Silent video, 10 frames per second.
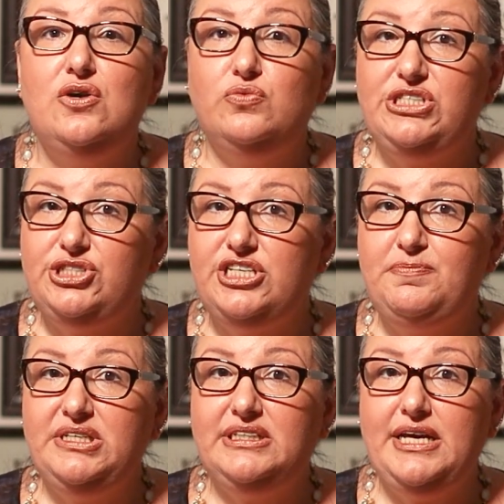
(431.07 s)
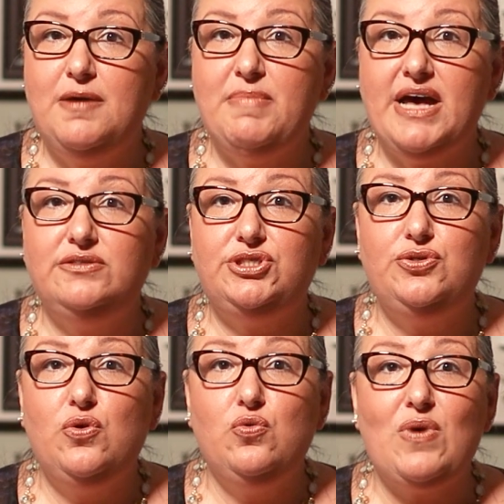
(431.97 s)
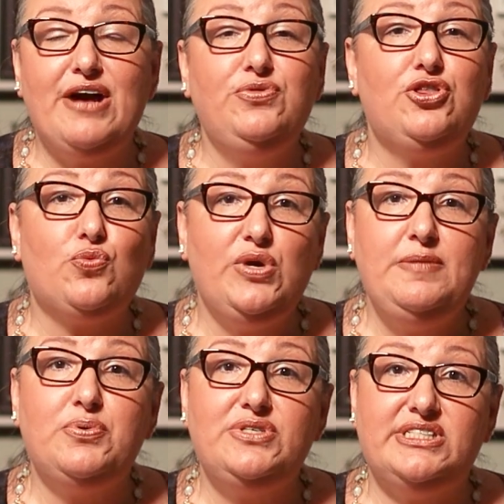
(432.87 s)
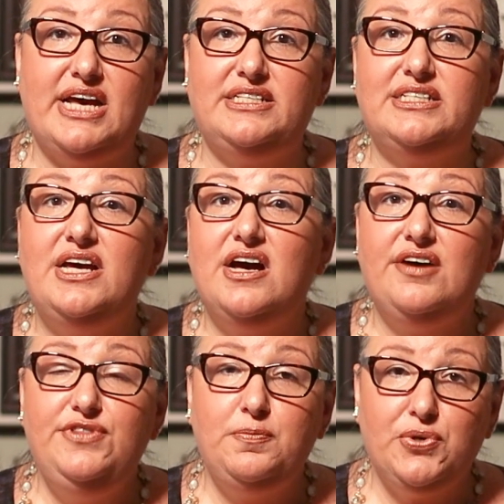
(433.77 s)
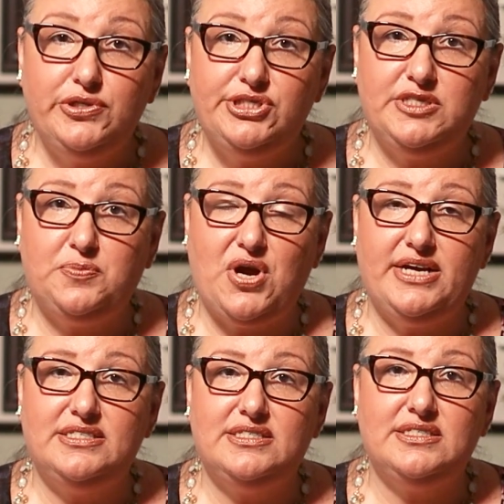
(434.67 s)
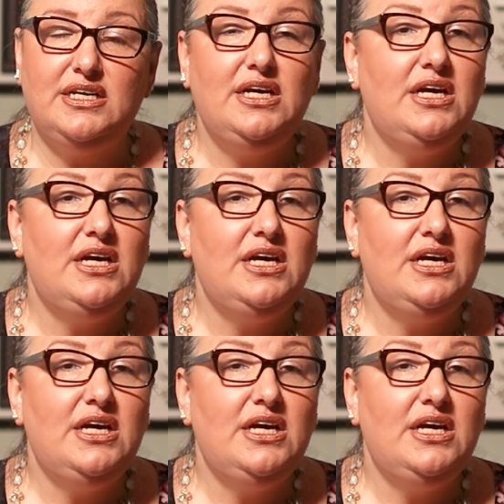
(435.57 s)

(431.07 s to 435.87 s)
which typically amount to around 3% of the purchase price.